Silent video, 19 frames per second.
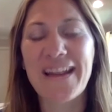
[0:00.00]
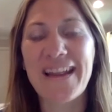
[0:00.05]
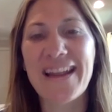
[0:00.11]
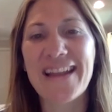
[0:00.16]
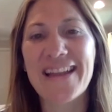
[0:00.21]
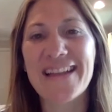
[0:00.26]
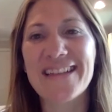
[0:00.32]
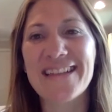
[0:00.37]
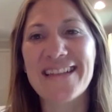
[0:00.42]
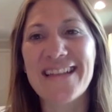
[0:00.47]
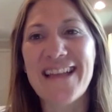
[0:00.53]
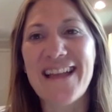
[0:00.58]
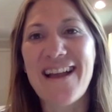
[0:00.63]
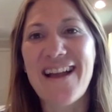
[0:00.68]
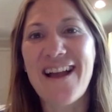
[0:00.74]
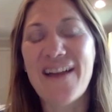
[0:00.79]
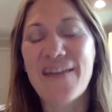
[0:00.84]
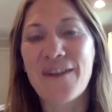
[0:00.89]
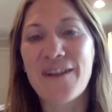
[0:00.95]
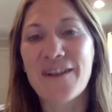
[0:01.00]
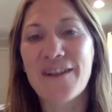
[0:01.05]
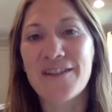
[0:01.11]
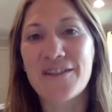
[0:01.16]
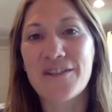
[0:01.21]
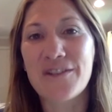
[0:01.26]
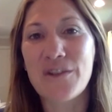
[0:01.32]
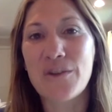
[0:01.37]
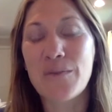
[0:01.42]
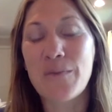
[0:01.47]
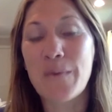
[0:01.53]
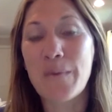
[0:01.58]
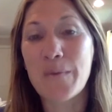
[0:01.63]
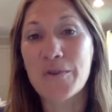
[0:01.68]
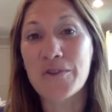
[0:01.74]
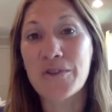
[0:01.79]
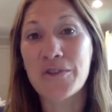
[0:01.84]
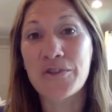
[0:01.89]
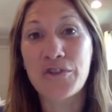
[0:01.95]
And I've gotten to know
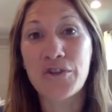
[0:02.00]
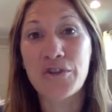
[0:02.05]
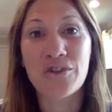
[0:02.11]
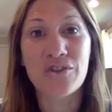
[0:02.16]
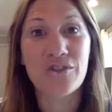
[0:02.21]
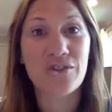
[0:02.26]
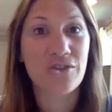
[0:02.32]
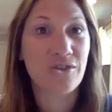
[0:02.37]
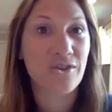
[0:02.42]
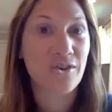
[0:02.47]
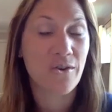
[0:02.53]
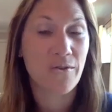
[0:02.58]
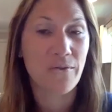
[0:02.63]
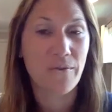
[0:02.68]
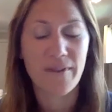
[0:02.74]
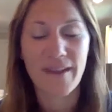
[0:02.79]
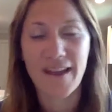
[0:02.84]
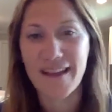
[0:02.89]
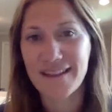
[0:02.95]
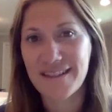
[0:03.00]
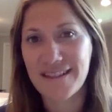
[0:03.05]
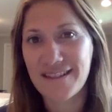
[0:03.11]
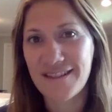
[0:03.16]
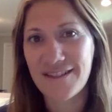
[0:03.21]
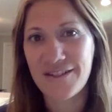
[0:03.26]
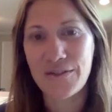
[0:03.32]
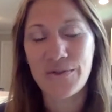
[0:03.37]
members of the church over the last